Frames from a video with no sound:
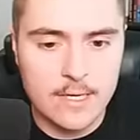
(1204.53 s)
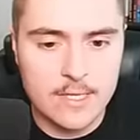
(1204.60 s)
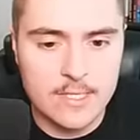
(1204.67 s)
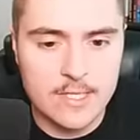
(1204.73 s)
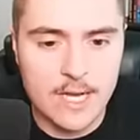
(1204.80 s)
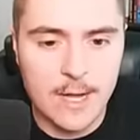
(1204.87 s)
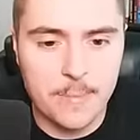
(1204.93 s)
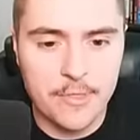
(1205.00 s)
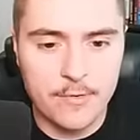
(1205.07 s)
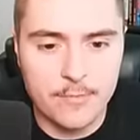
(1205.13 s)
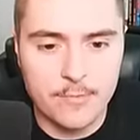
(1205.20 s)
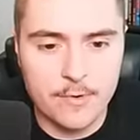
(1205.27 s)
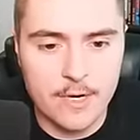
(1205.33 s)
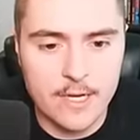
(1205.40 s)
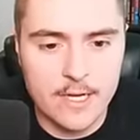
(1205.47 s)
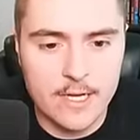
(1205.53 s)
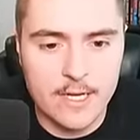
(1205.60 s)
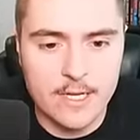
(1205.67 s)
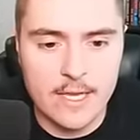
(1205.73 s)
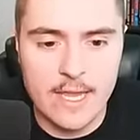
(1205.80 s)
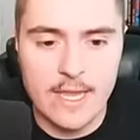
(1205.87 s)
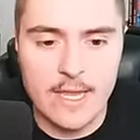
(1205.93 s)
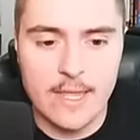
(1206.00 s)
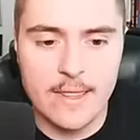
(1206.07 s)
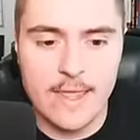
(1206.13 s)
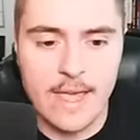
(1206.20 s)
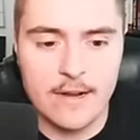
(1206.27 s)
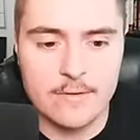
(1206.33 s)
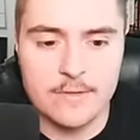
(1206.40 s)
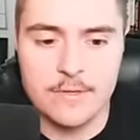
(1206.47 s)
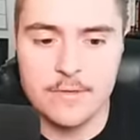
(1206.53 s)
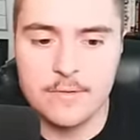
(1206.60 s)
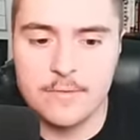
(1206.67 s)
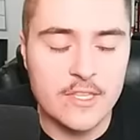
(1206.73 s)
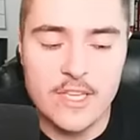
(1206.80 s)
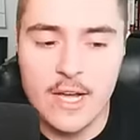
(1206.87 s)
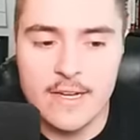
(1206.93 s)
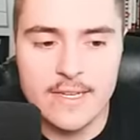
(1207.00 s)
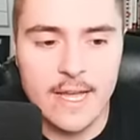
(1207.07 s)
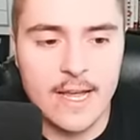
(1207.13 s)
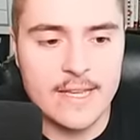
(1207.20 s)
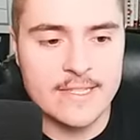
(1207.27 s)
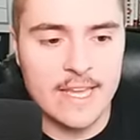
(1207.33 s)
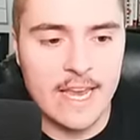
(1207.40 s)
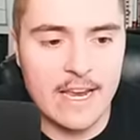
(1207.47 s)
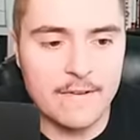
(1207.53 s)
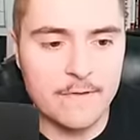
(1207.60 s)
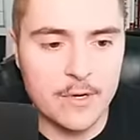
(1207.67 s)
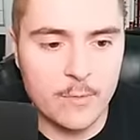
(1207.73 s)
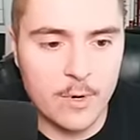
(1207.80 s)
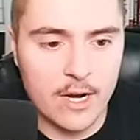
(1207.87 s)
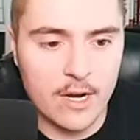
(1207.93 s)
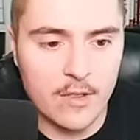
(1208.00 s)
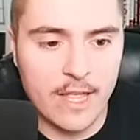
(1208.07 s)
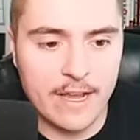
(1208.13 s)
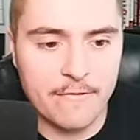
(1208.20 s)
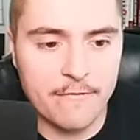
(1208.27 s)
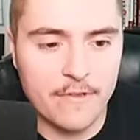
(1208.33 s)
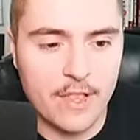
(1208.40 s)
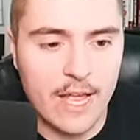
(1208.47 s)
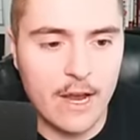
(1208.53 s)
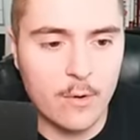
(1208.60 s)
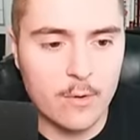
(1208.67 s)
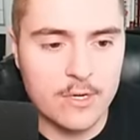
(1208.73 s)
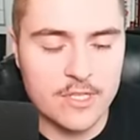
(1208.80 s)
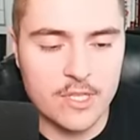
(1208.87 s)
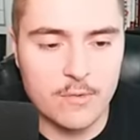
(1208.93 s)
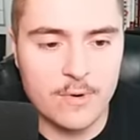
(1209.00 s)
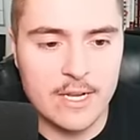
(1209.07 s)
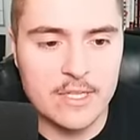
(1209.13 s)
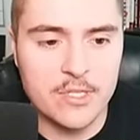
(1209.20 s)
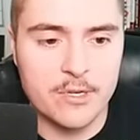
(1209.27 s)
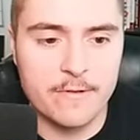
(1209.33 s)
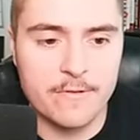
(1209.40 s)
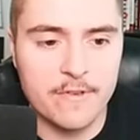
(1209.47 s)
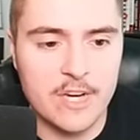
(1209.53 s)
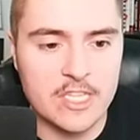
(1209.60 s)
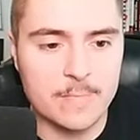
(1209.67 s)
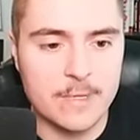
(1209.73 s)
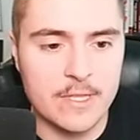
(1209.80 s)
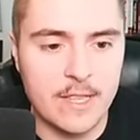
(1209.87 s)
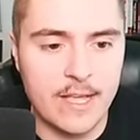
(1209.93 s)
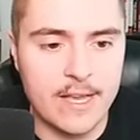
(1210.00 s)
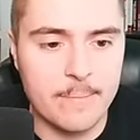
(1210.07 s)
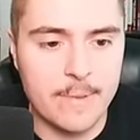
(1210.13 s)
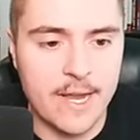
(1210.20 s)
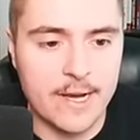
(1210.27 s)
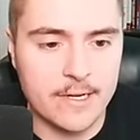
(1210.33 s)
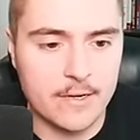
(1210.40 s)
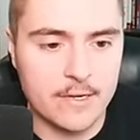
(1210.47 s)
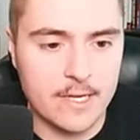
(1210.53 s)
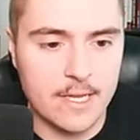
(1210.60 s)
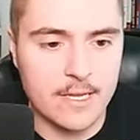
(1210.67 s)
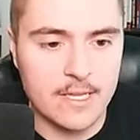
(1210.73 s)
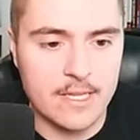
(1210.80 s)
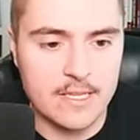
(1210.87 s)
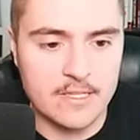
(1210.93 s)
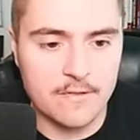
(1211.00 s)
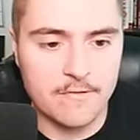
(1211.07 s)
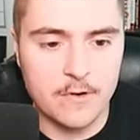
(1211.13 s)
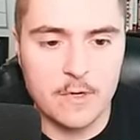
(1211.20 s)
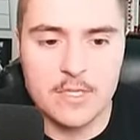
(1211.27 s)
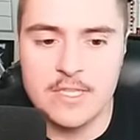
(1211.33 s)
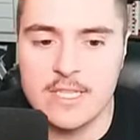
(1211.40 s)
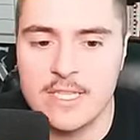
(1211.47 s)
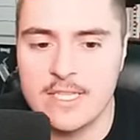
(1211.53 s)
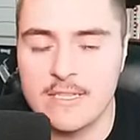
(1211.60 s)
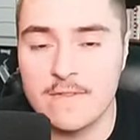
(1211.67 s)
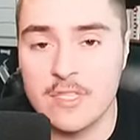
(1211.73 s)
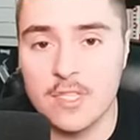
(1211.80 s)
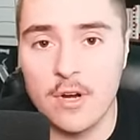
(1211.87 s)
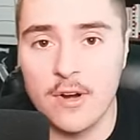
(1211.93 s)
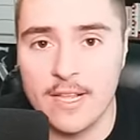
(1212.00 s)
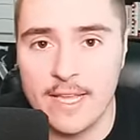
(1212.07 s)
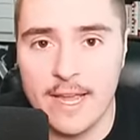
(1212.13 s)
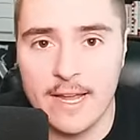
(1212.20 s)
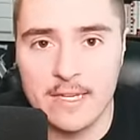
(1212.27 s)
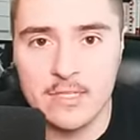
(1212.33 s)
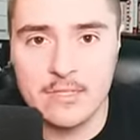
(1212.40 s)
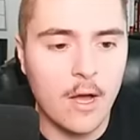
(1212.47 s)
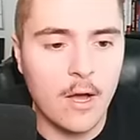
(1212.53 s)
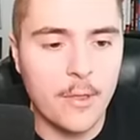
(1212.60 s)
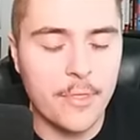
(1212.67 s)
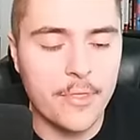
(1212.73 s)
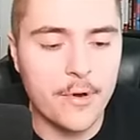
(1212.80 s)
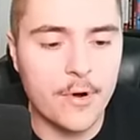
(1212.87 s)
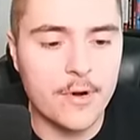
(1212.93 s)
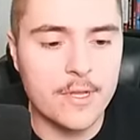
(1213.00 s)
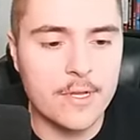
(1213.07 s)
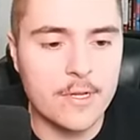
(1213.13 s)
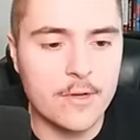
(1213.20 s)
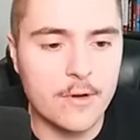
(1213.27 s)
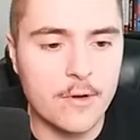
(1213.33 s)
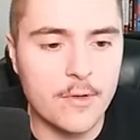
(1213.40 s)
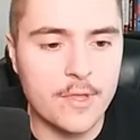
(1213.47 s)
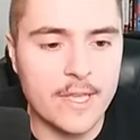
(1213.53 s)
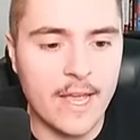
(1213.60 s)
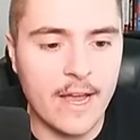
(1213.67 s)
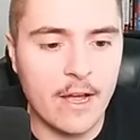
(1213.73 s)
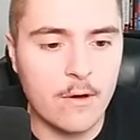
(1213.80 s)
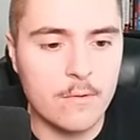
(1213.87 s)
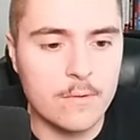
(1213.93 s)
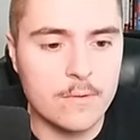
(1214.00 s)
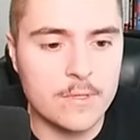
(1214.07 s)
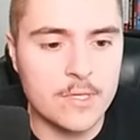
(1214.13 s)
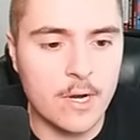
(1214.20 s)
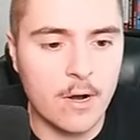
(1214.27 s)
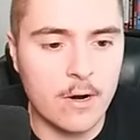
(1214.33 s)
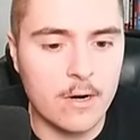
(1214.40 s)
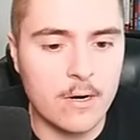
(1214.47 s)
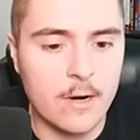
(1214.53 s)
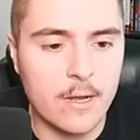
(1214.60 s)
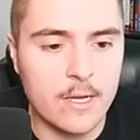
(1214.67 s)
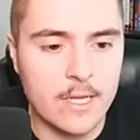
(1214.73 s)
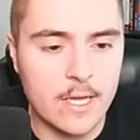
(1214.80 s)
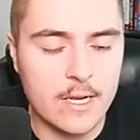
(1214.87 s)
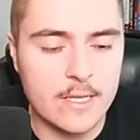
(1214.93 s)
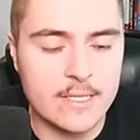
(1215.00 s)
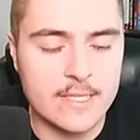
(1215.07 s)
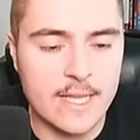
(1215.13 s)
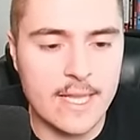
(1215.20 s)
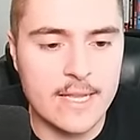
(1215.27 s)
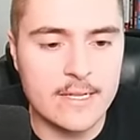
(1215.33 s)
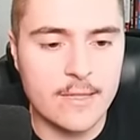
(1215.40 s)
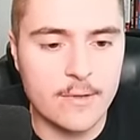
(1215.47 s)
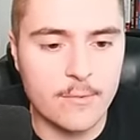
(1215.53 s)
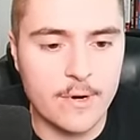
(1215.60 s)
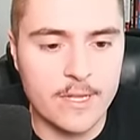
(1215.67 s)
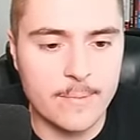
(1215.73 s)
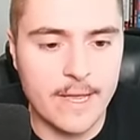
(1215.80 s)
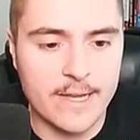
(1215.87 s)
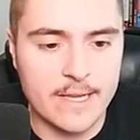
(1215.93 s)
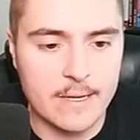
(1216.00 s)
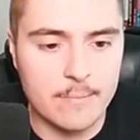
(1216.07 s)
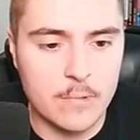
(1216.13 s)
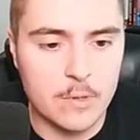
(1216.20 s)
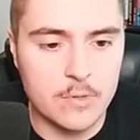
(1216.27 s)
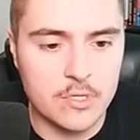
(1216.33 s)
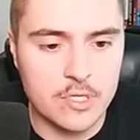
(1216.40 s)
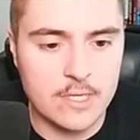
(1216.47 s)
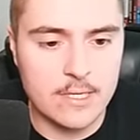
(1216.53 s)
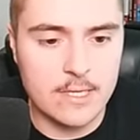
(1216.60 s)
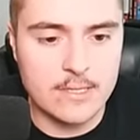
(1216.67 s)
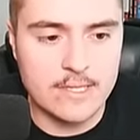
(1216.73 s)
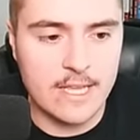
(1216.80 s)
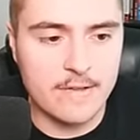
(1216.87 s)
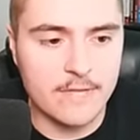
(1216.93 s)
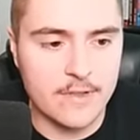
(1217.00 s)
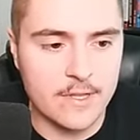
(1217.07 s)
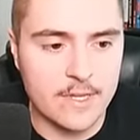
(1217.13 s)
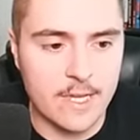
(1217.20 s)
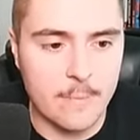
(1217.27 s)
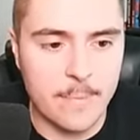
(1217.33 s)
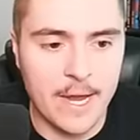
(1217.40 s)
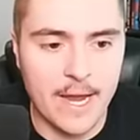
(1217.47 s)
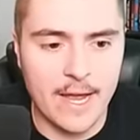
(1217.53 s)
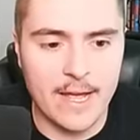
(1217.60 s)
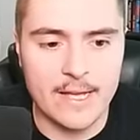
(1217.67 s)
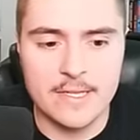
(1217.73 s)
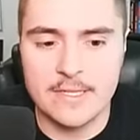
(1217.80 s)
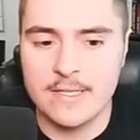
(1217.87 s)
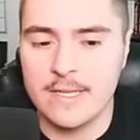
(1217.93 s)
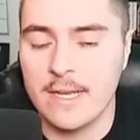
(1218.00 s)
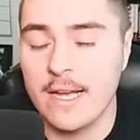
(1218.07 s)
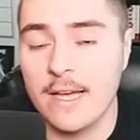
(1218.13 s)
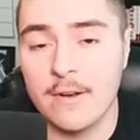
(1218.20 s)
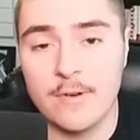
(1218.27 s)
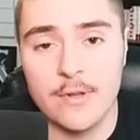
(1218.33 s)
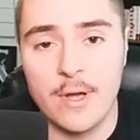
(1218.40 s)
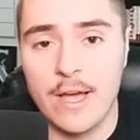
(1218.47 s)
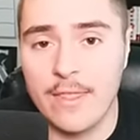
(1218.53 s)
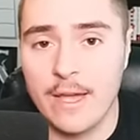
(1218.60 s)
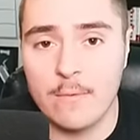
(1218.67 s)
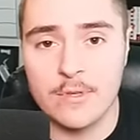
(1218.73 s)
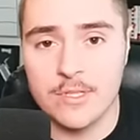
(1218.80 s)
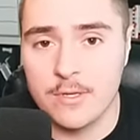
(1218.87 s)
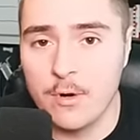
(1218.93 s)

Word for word: to stop the run, and that'll do. Young guys everywhere like Flowers, the redshirt freshman linebacker getting his first season of starting action. On third and goal, the Owls are gonna send the running back in motion. It's definitely a pass. I don't know how that was so